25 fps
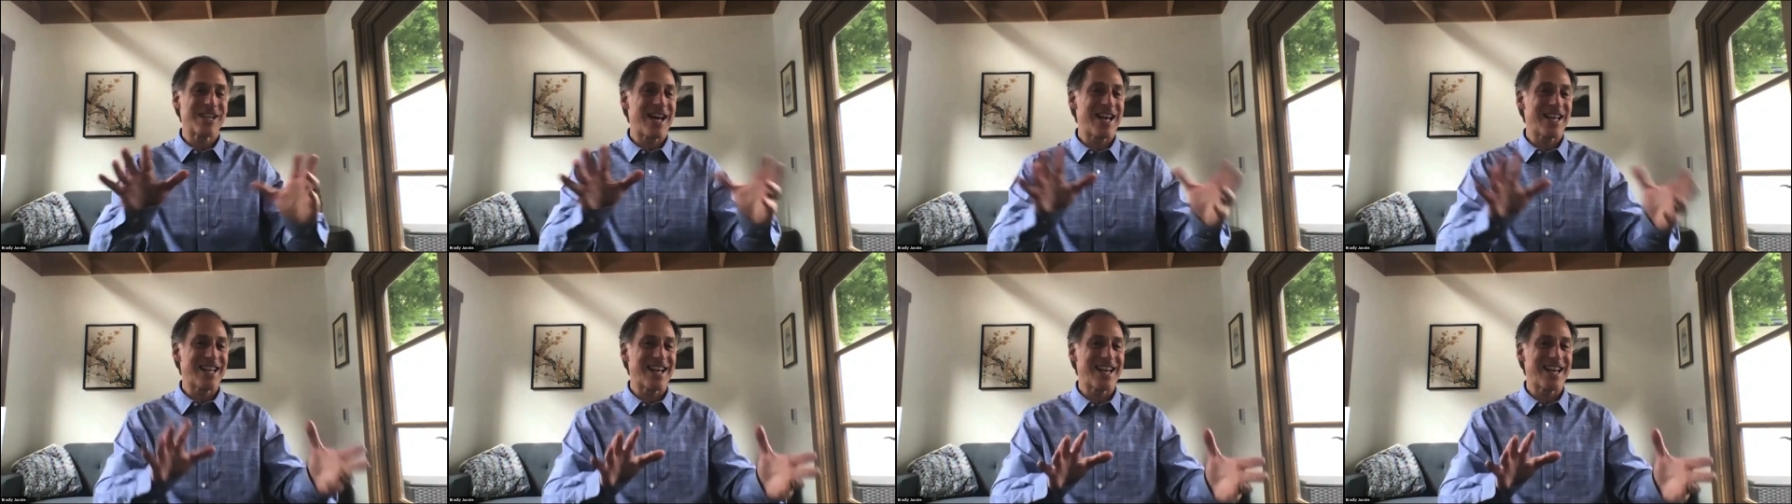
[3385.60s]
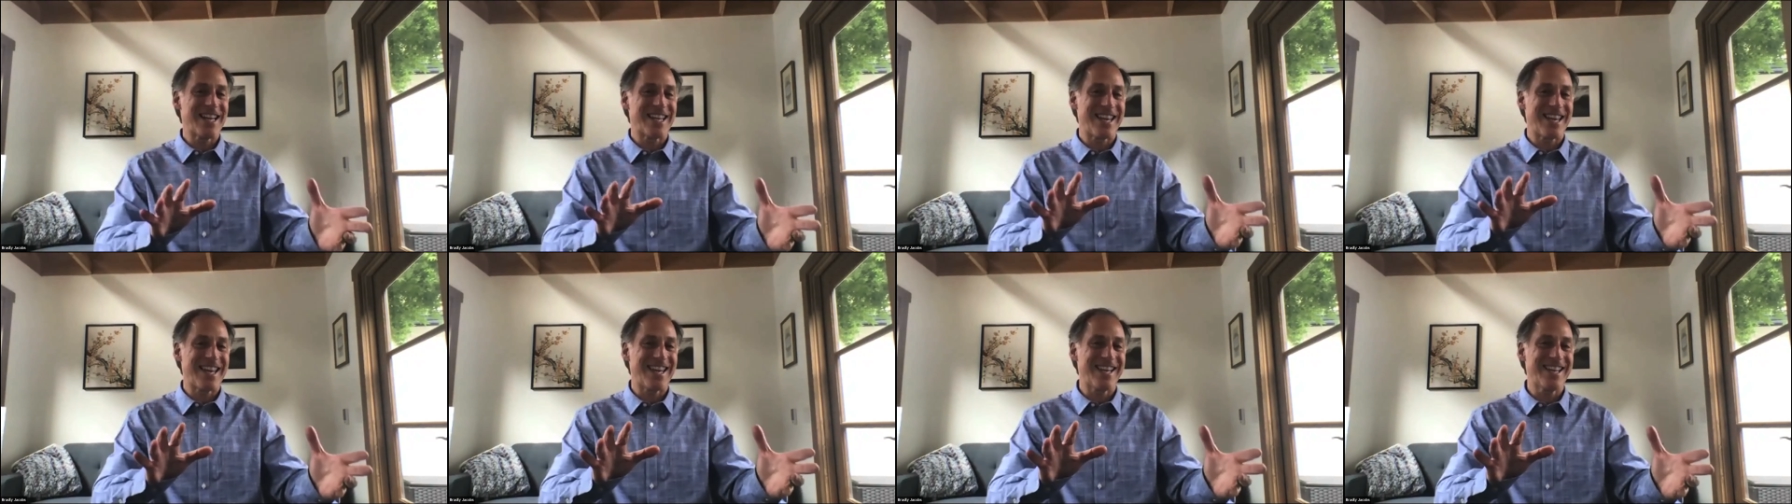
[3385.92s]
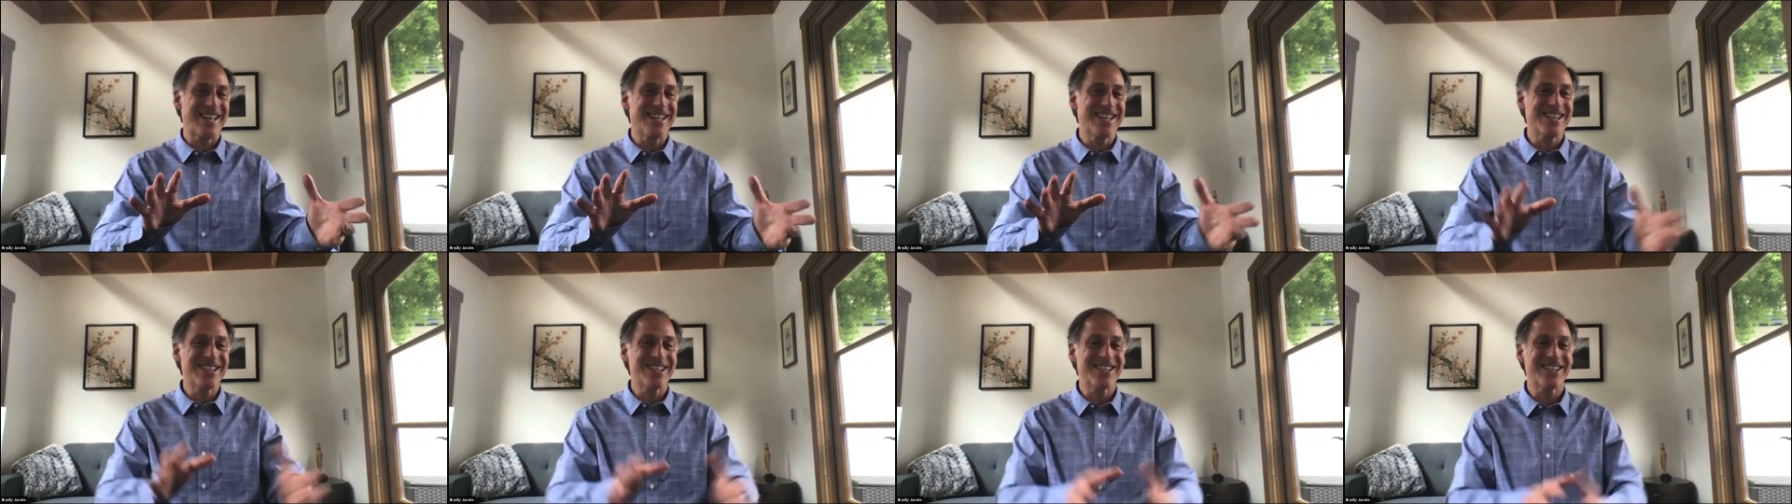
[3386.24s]
like
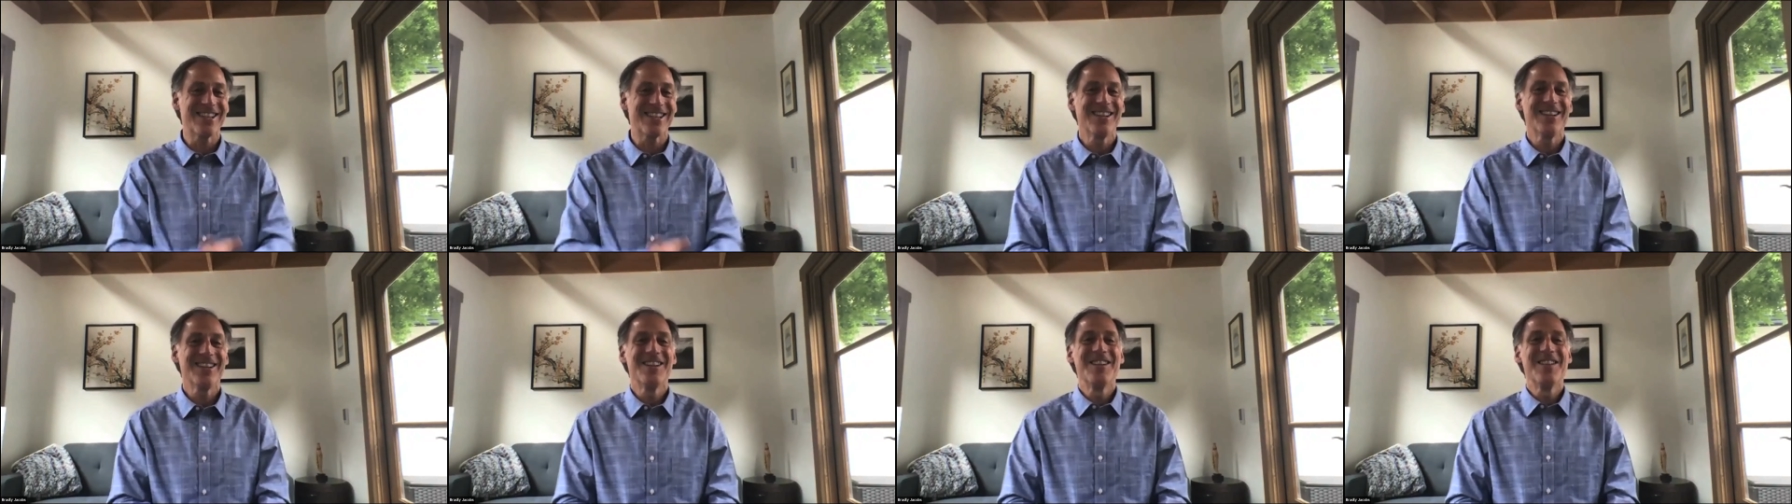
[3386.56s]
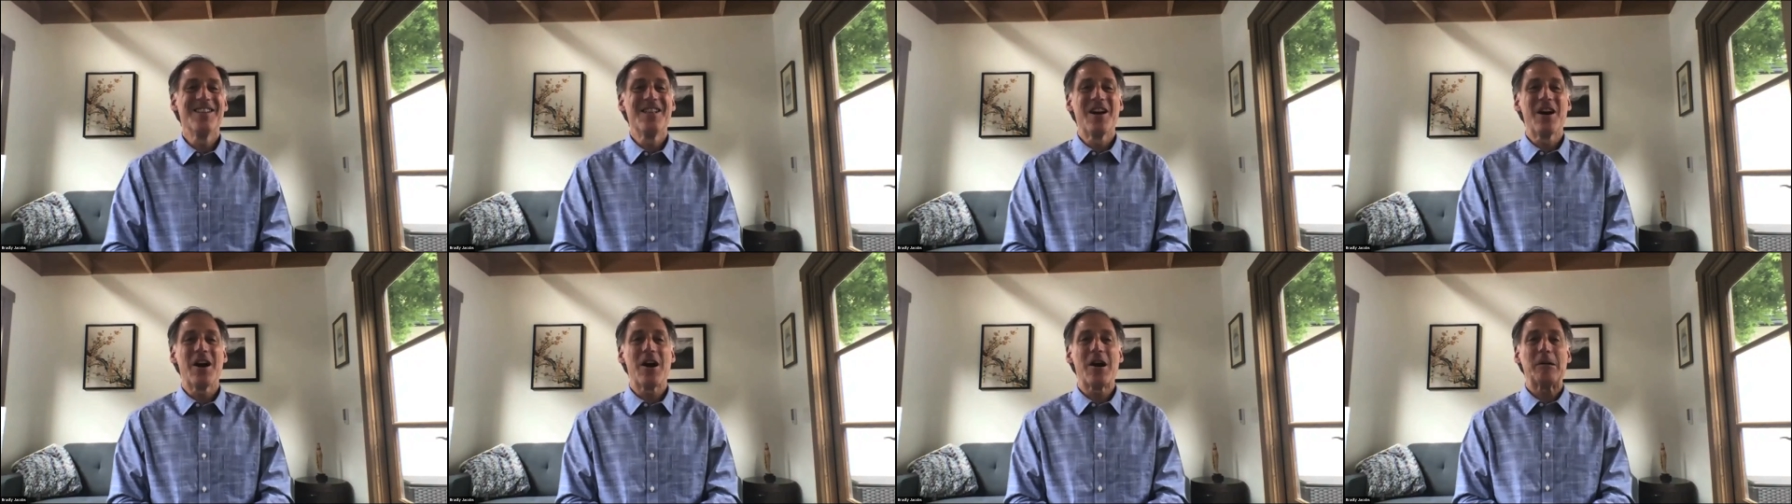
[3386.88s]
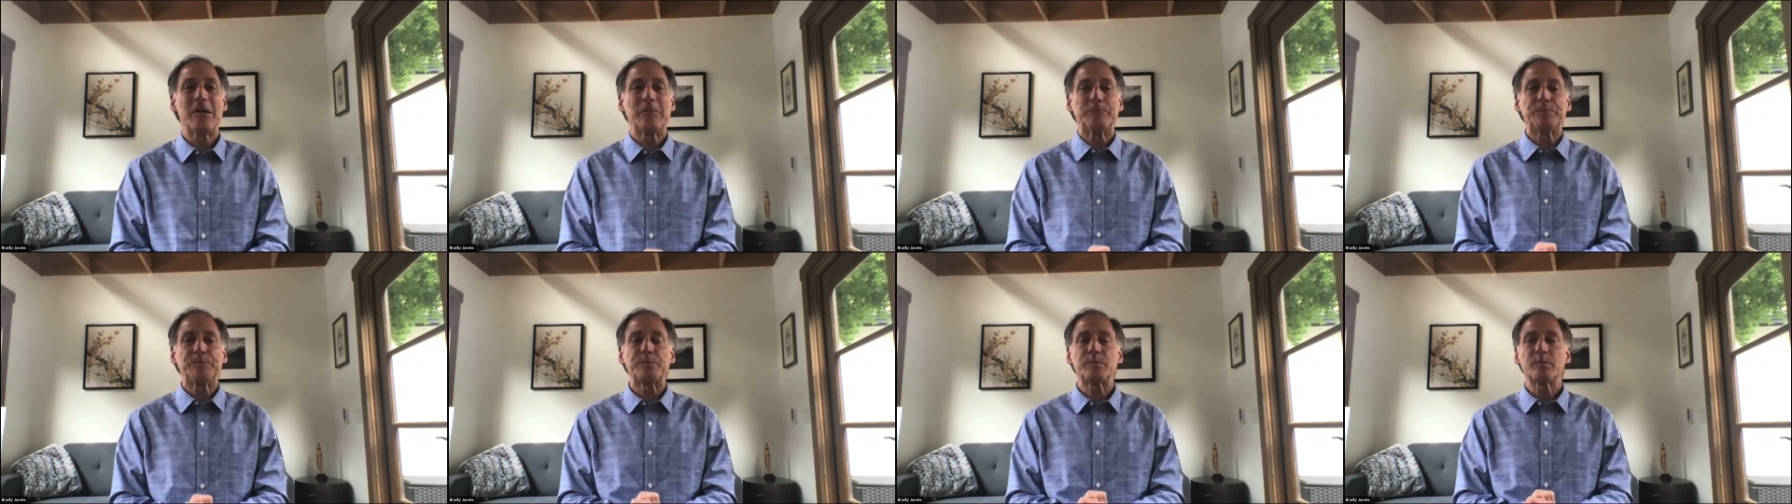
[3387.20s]
his.
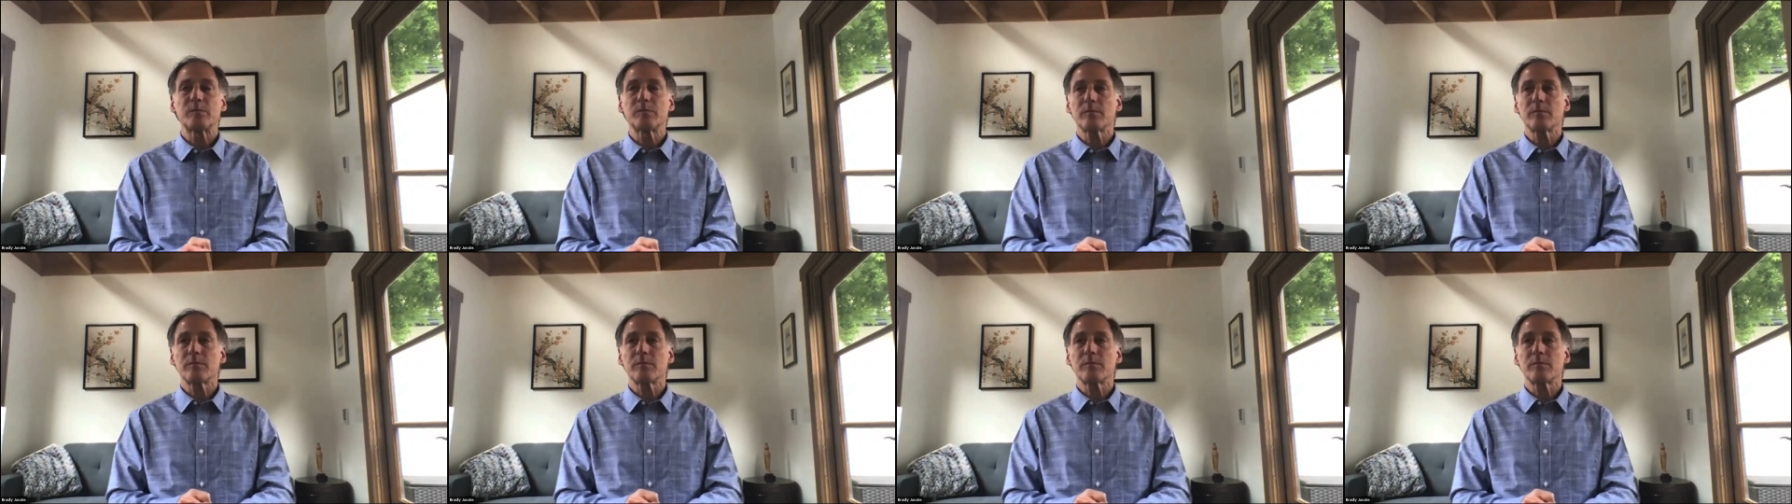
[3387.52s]
Um,